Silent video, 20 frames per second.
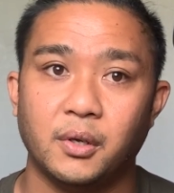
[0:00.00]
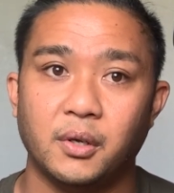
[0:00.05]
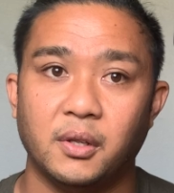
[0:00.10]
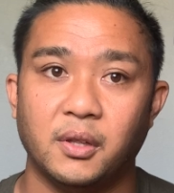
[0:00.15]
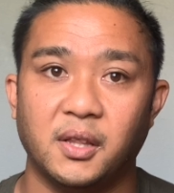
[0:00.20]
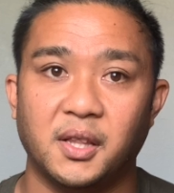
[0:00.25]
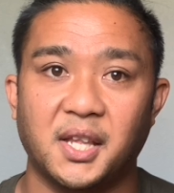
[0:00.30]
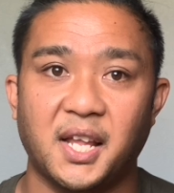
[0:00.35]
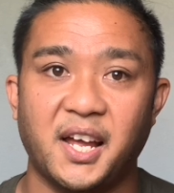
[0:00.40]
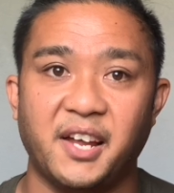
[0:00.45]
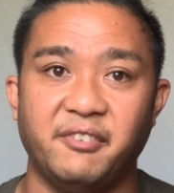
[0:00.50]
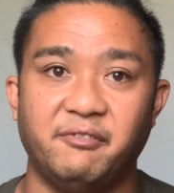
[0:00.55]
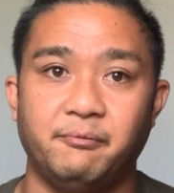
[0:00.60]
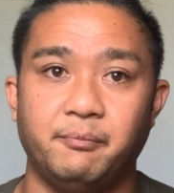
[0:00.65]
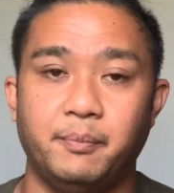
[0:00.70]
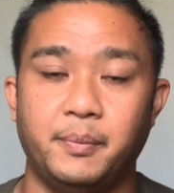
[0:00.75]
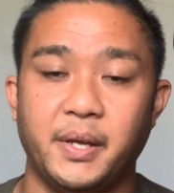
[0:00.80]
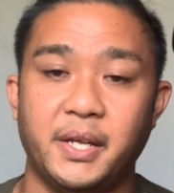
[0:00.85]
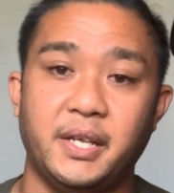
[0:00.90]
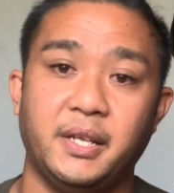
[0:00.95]
live
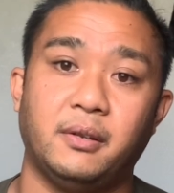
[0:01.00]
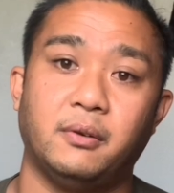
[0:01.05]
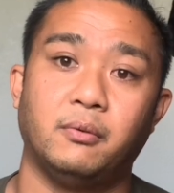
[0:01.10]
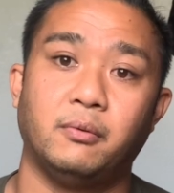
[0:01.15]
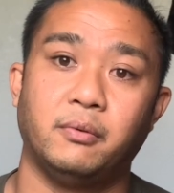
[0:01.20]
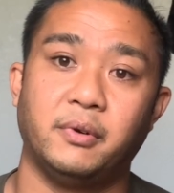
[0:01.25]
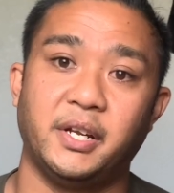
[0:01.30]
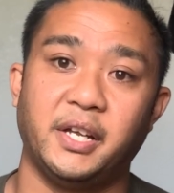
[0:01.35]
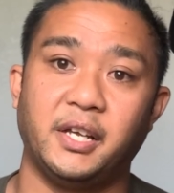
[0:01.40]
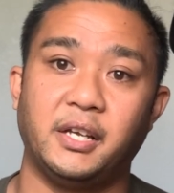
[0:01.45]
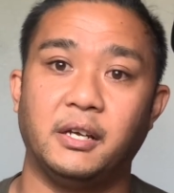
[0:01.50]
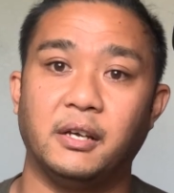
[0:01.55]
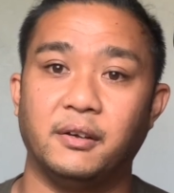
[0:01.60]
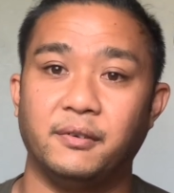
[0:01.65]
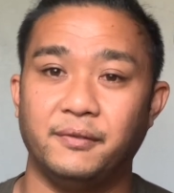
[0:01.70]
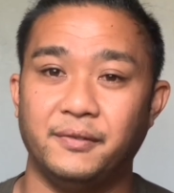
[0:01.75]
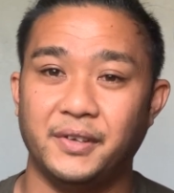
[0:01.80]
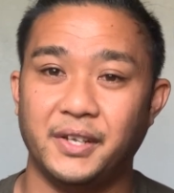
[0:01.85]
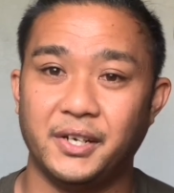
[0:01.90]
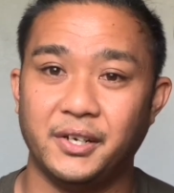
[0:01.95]
bait rig
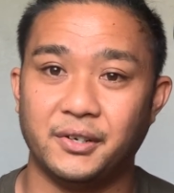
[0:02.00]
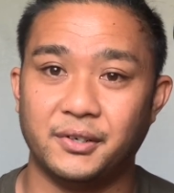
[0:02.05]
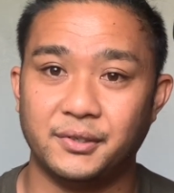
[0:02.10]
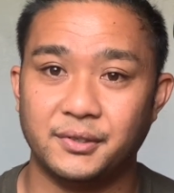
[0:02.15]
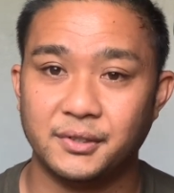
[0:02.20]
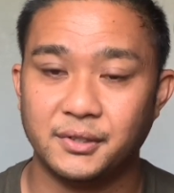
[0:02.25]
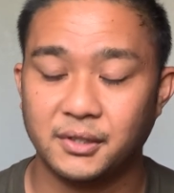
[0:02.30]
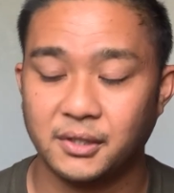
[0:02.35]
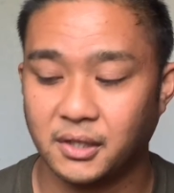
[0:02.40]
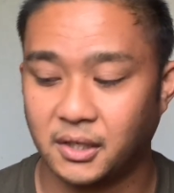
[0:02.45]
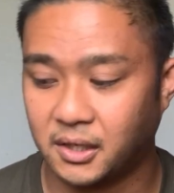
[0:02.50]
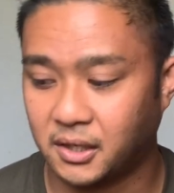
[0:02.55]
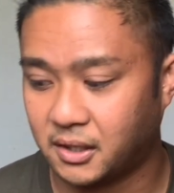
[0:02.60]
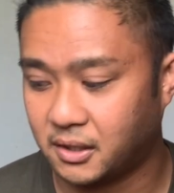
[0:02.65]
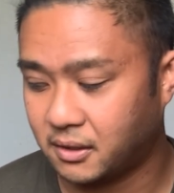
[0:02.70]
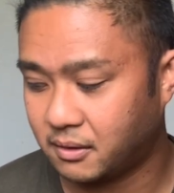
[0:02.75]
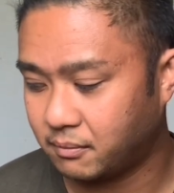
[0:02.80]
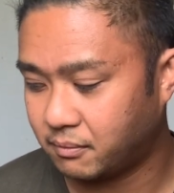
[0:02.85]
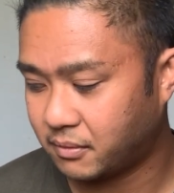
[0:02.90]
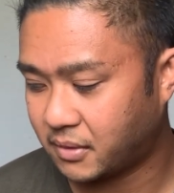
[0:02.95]
video.
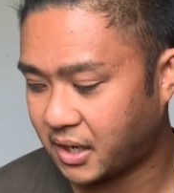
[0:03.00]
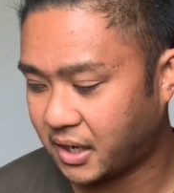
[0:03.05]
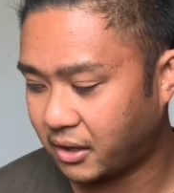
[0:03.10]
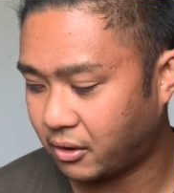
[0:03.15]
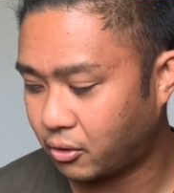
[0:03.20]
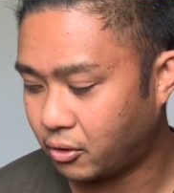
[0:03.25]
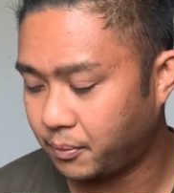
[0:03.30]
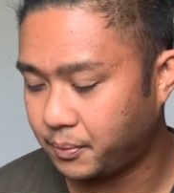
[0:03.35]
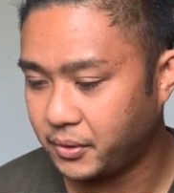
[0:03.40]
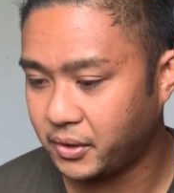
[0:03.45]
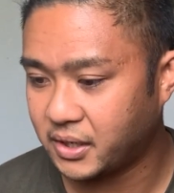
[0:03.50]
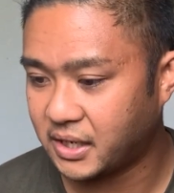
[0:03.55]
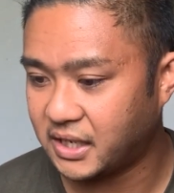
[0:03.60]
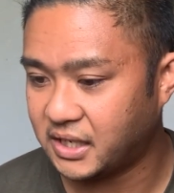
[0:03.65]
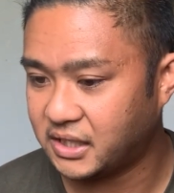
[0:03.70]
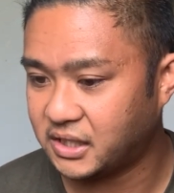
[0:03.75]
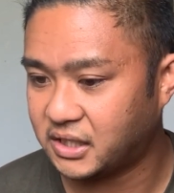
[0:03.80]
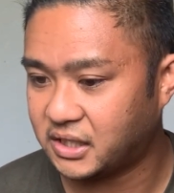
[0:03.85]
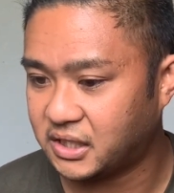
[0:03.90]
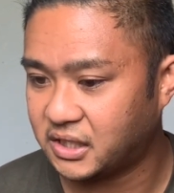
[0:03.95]
I hope you
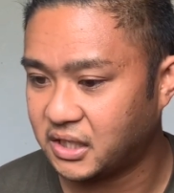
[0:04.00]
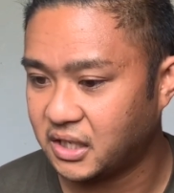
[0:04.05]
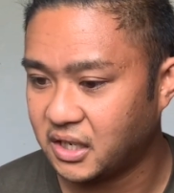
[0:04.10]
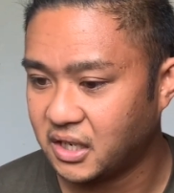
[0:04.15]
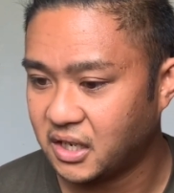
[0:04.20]
guys